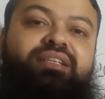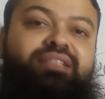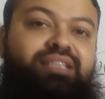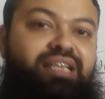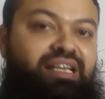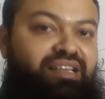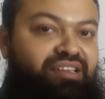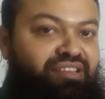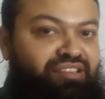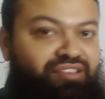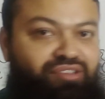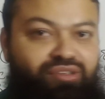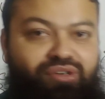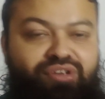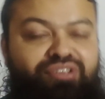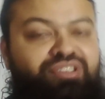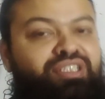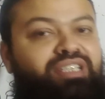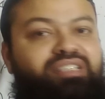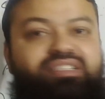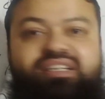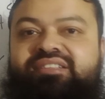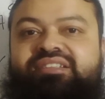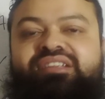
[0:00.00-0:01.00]
That is
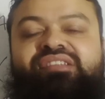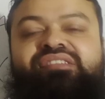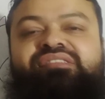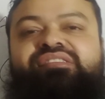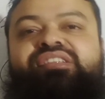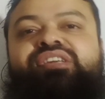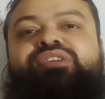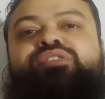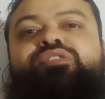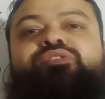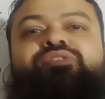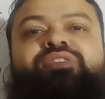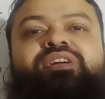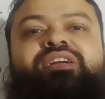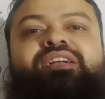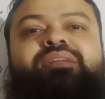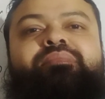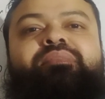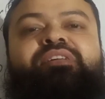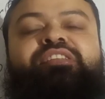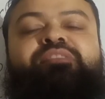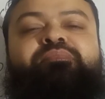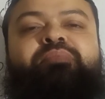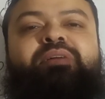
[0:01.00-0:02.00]
not the characteristic of a
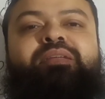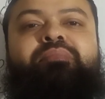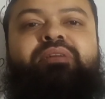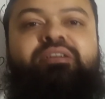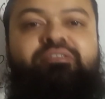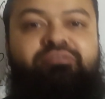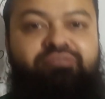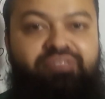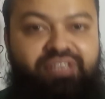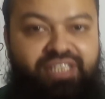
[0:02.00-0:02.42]
random experiment.